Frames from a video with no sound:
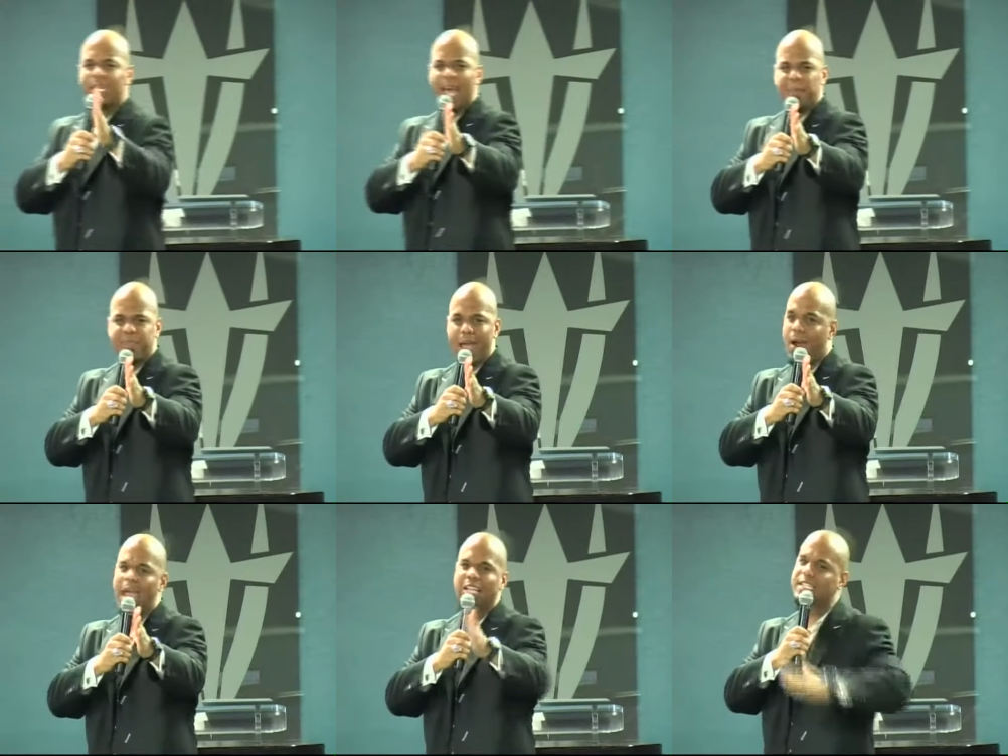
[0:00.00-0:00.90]
get
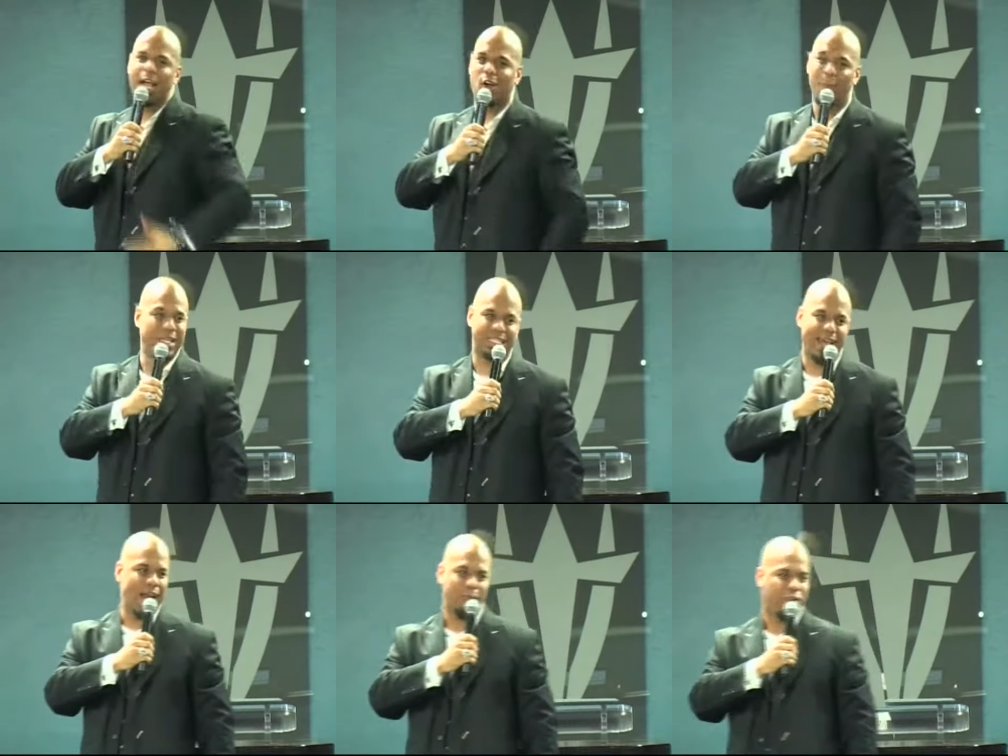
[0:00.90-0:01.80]
there, it's not going to be
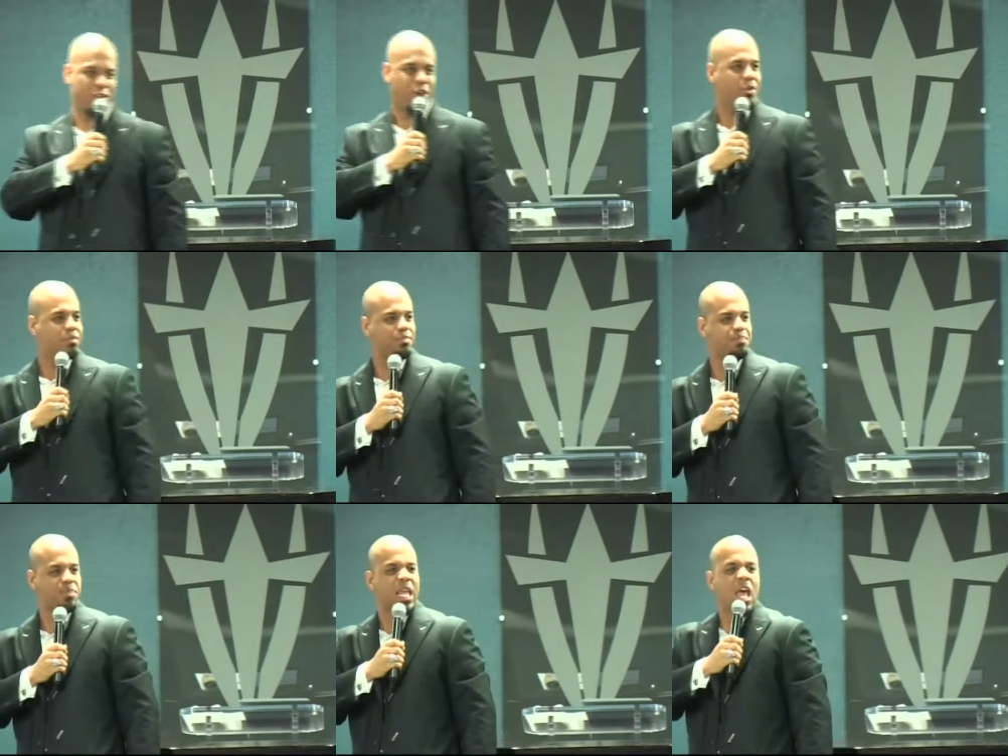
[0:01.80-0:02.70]
set up for you
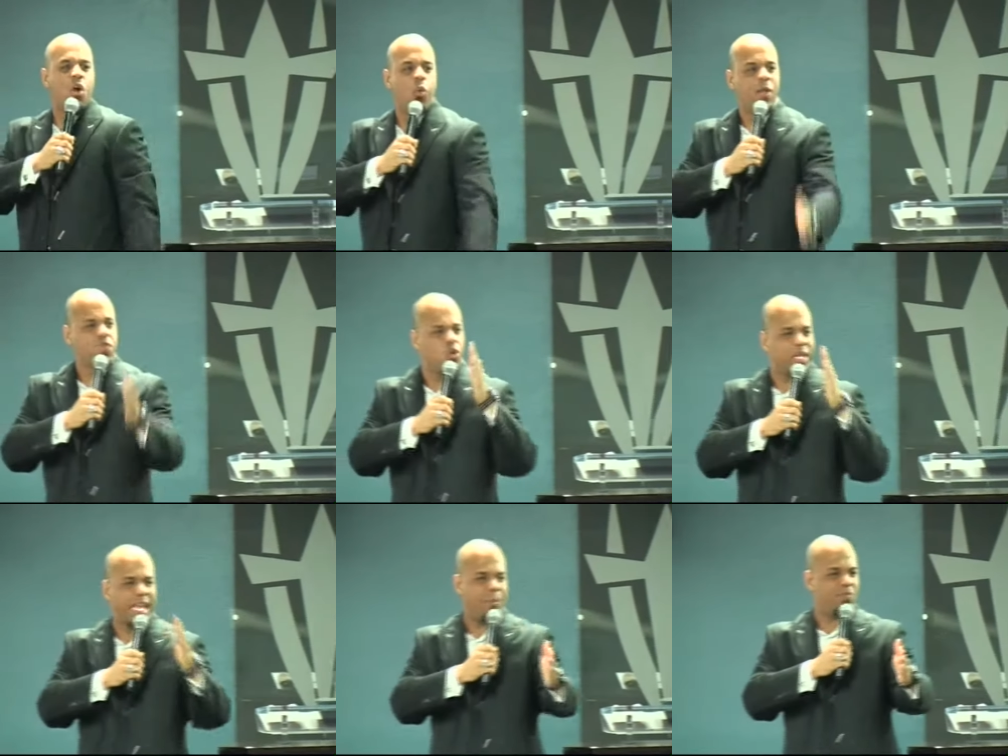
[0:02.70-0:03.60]
when you
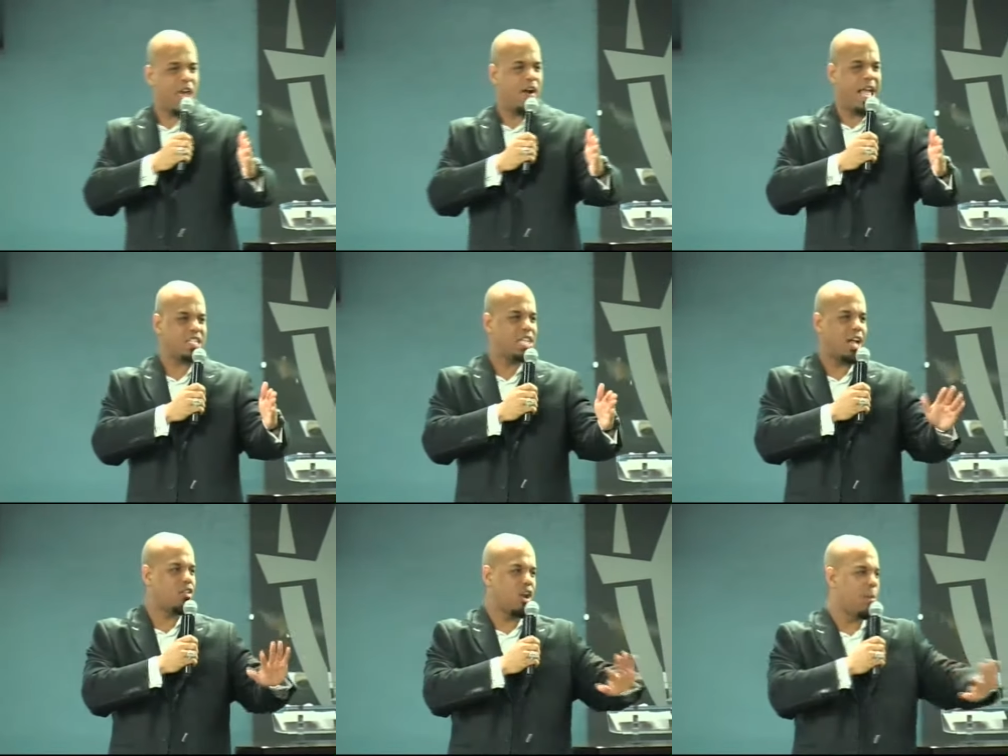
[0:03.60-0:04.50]
get there, it's
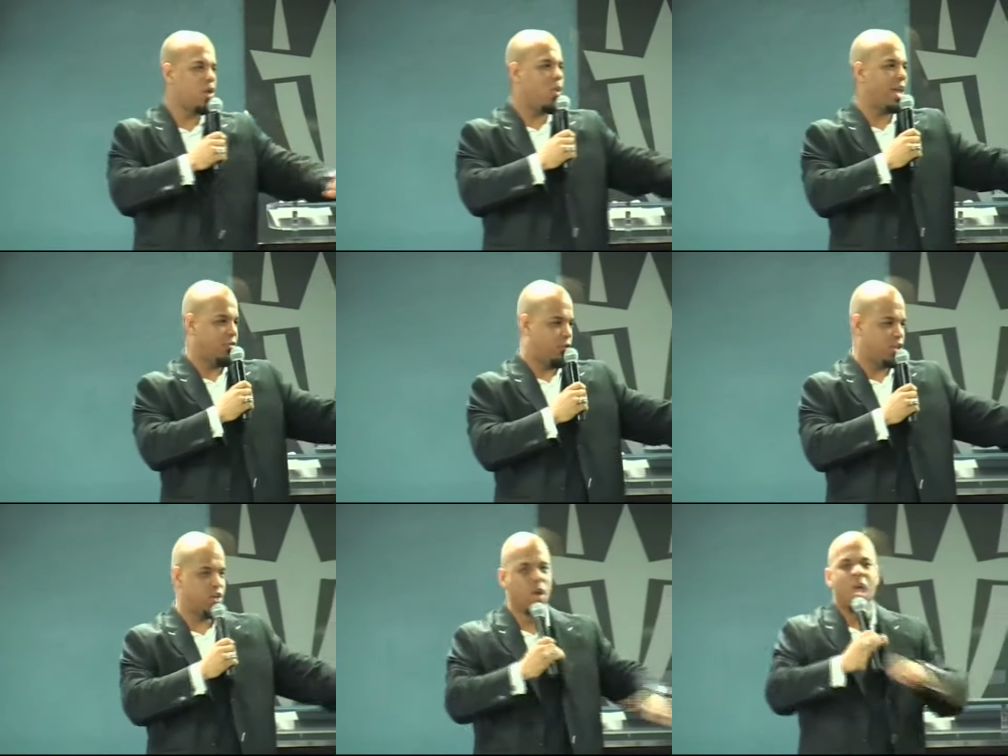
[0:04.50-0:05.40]
not going to be ready for
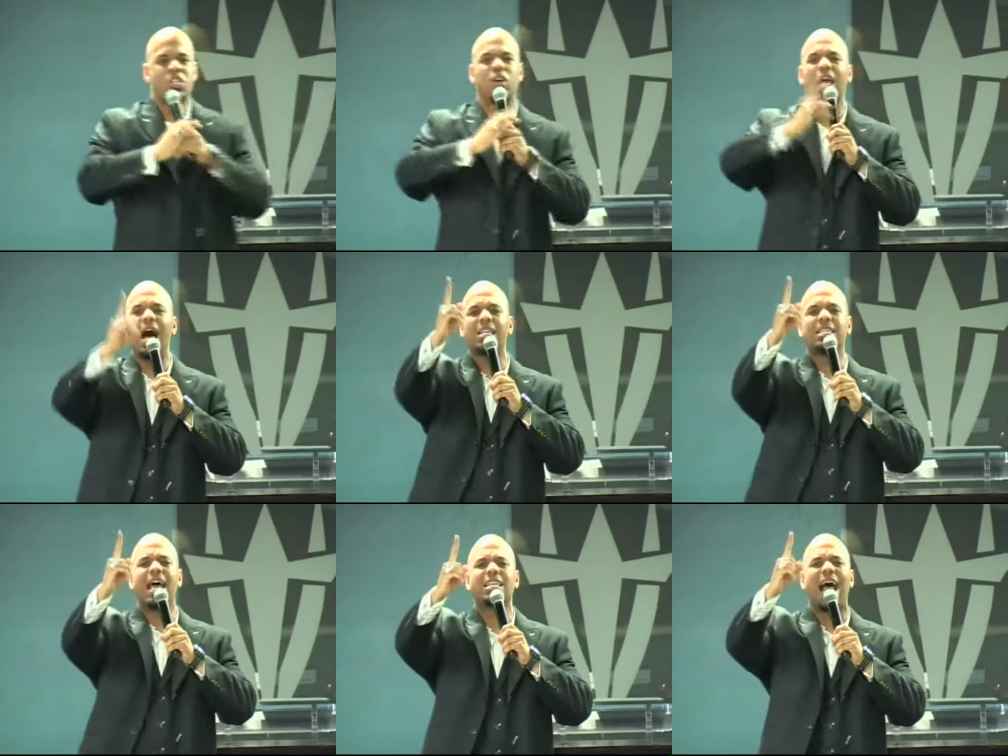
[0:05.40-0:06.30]
you. So God
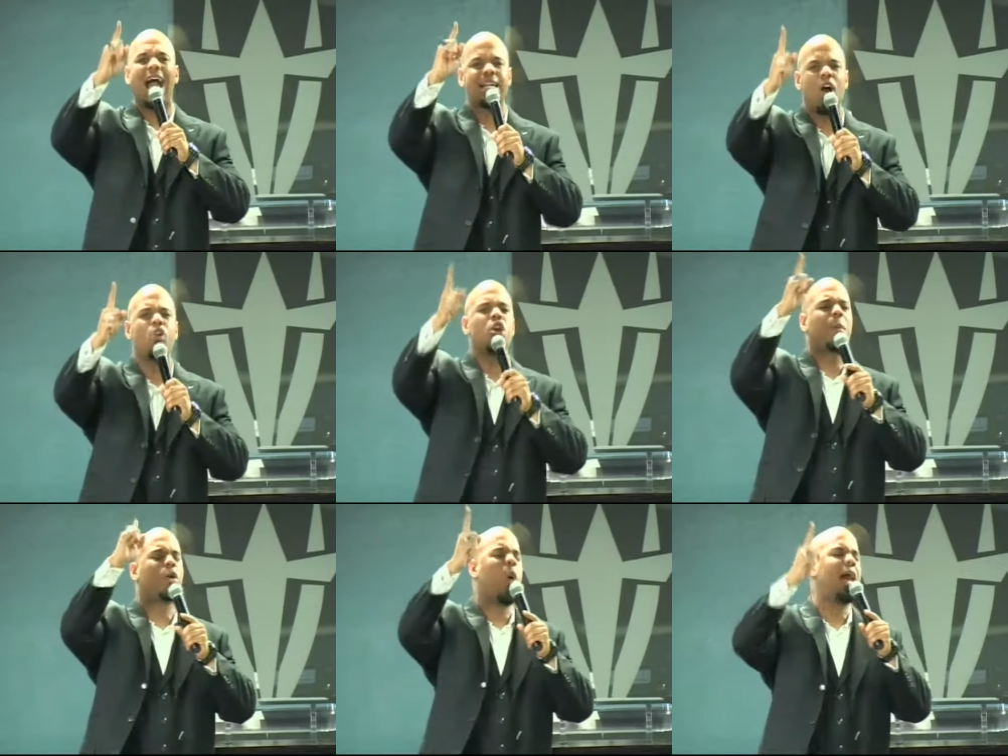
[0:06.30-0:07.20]
says, I know you
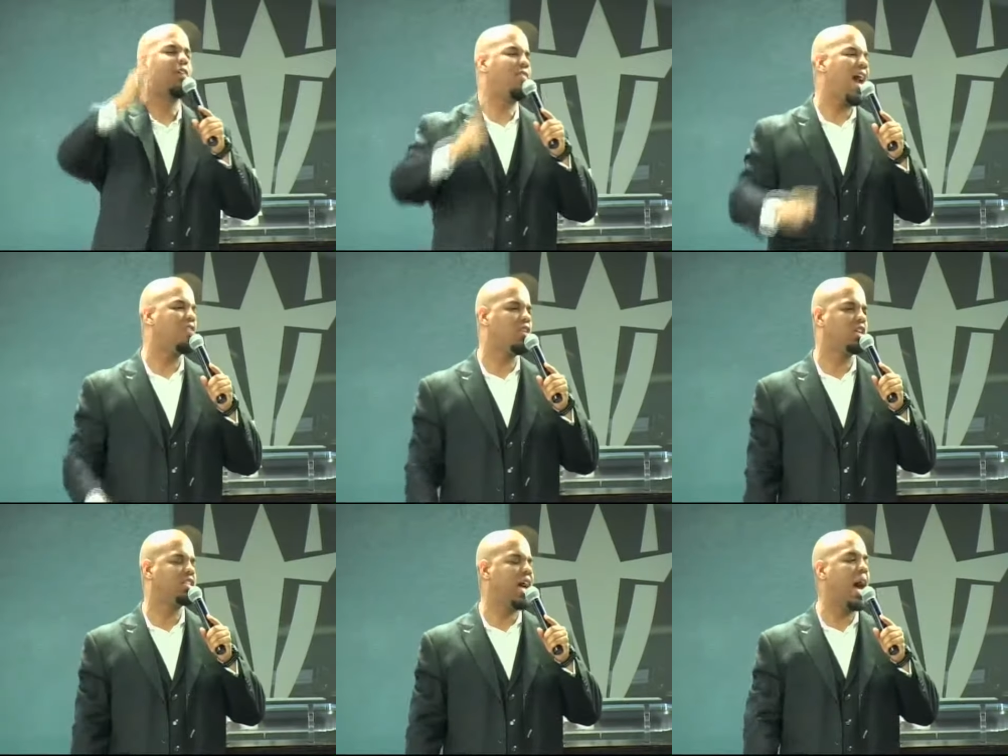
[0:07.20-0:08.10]
were qualified for
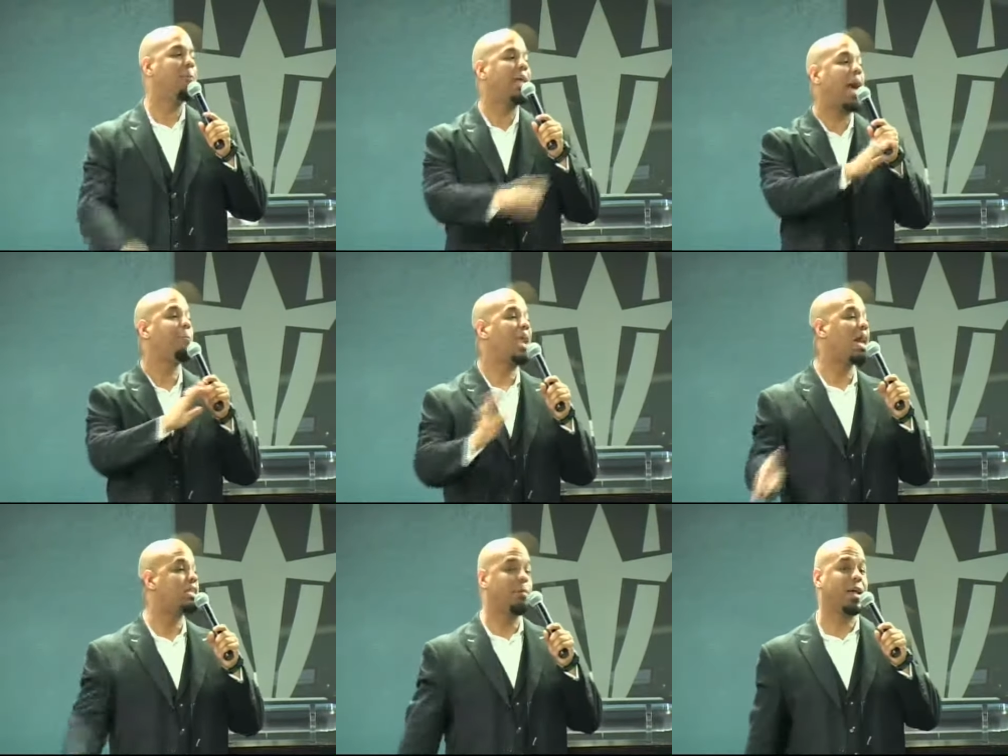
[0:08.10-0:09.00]
the job, but I
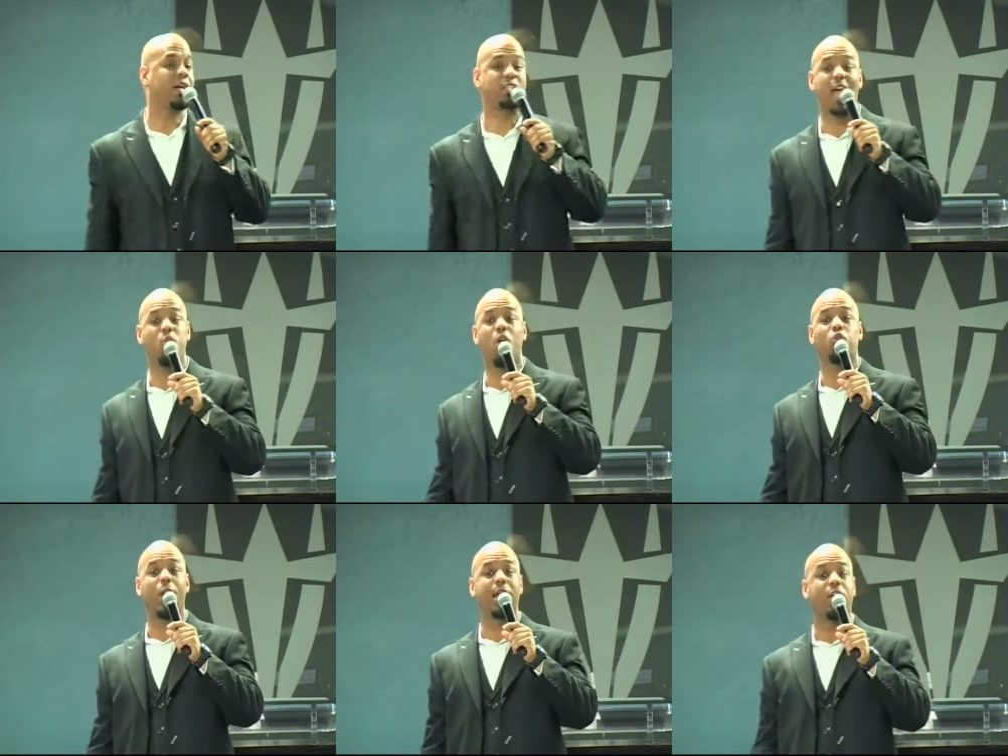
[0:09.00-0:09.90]
blocked it because they
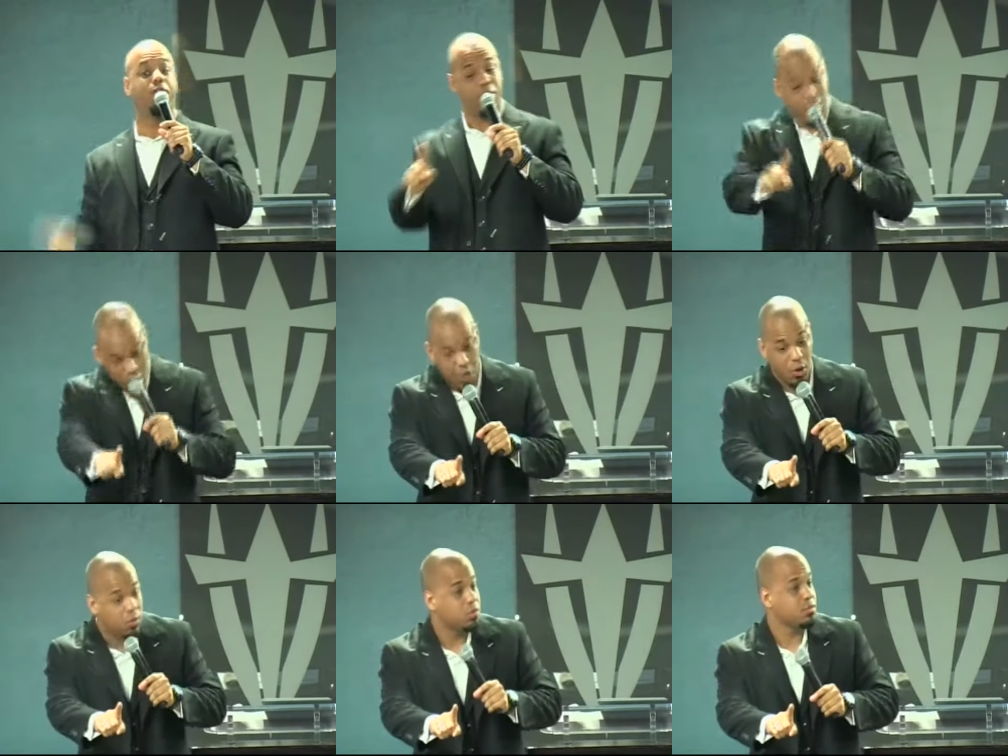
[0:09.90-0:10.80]
weren't ready for you.